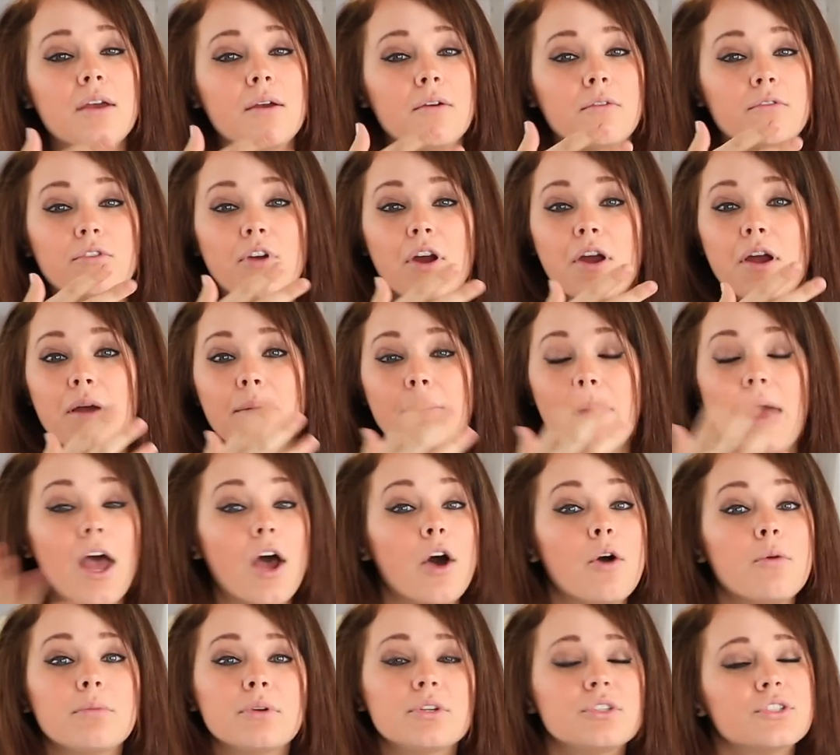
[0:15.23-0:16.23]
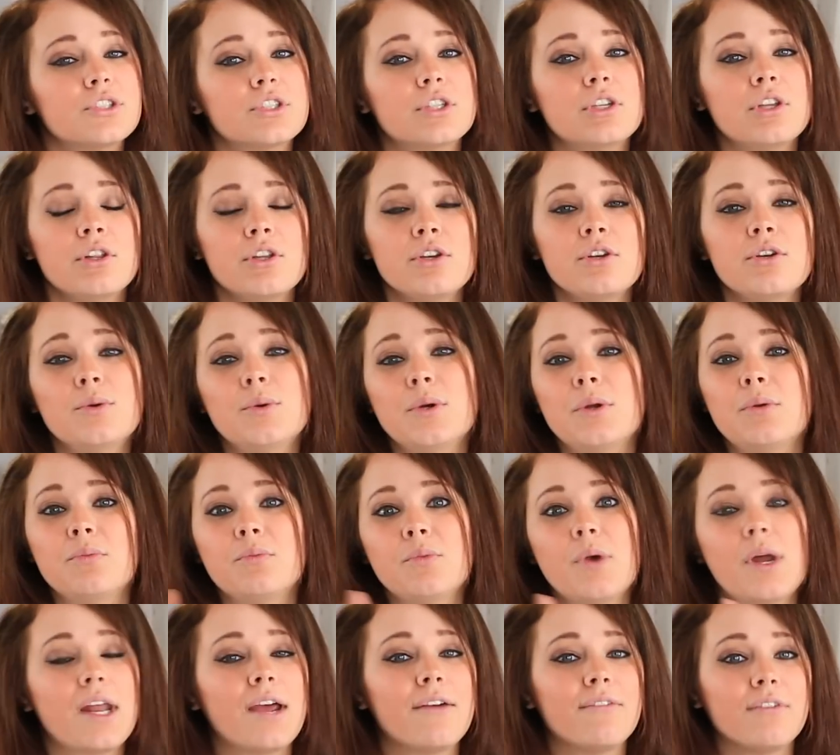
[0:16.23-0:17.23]
from Elmer's glue
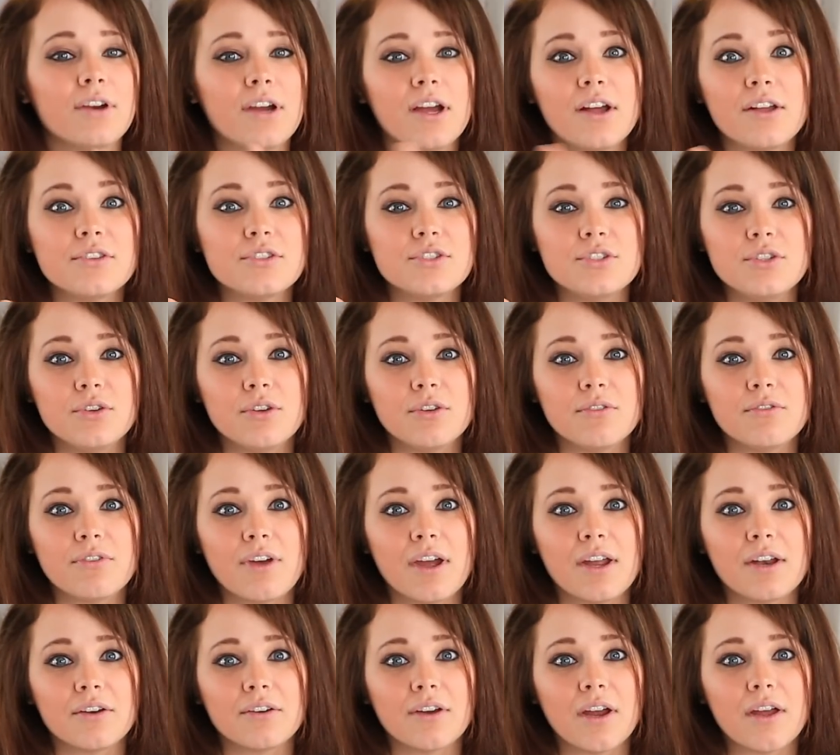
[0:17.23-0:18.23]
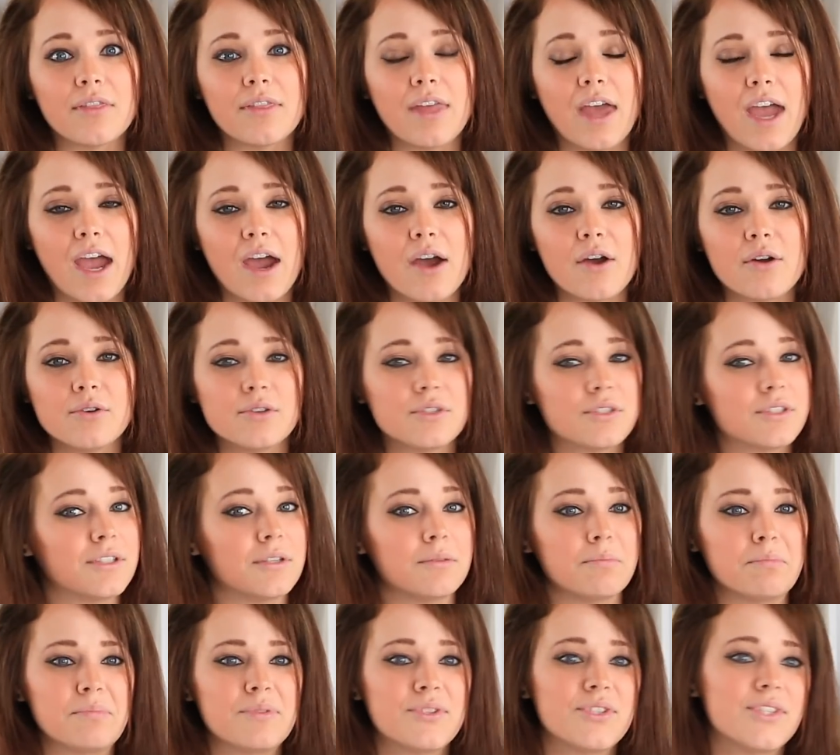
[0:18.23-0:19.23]
and whatever else you can find around the house
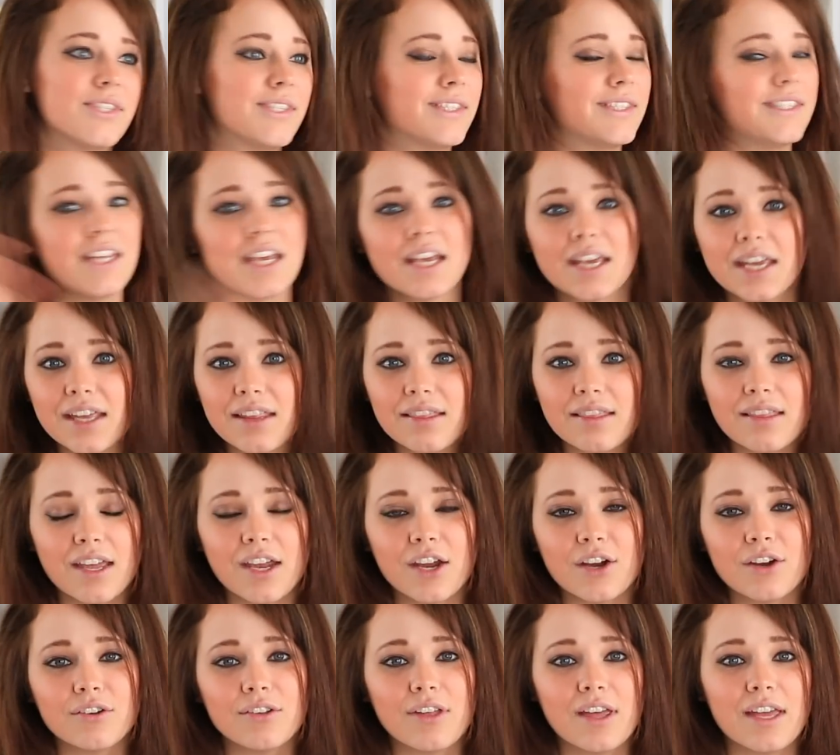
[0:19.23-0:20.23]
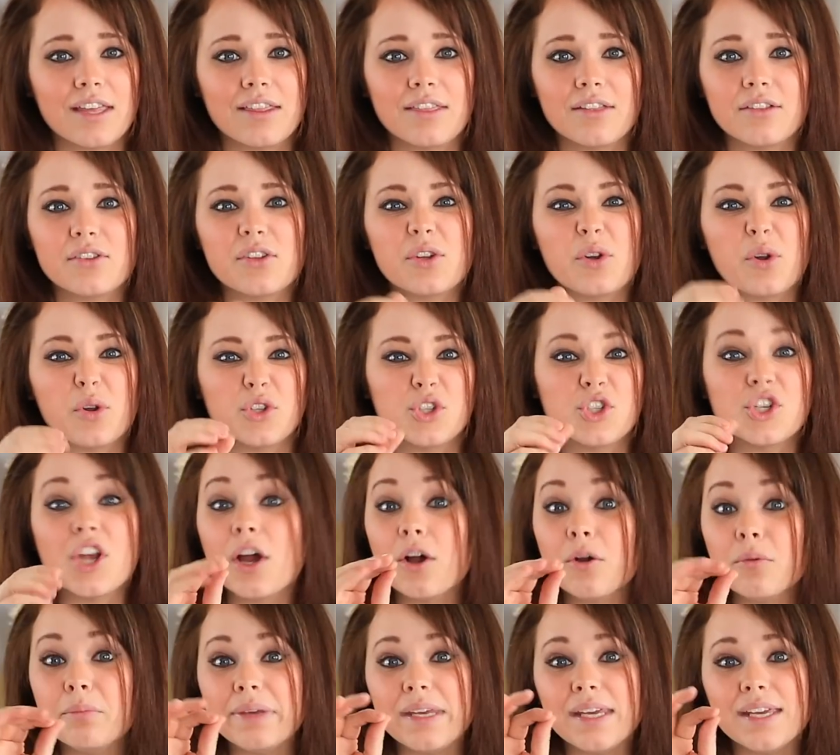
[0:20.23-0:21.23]
to stick in there, like the little
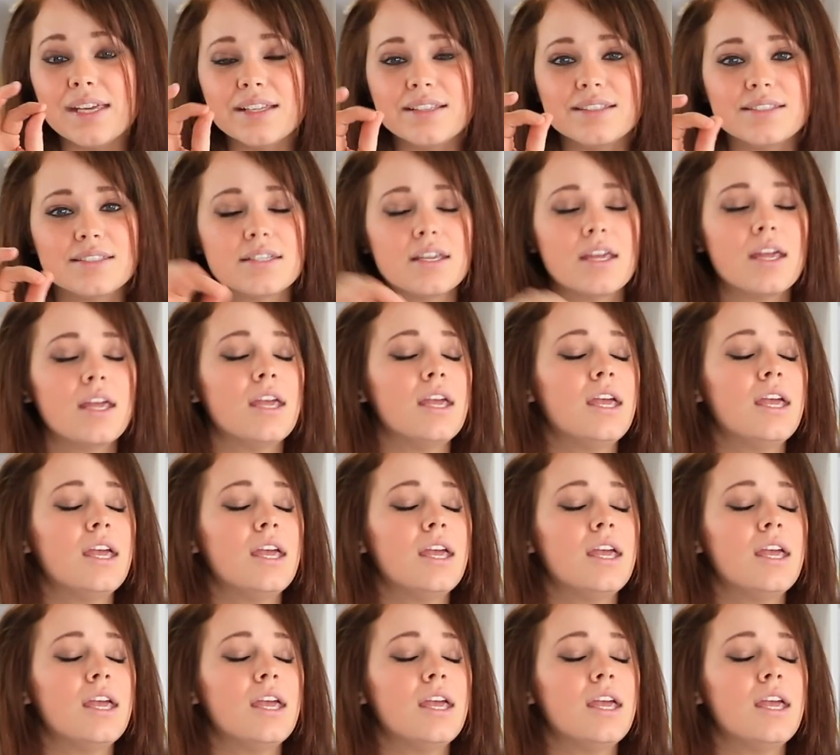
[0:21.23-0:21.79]
gel beads,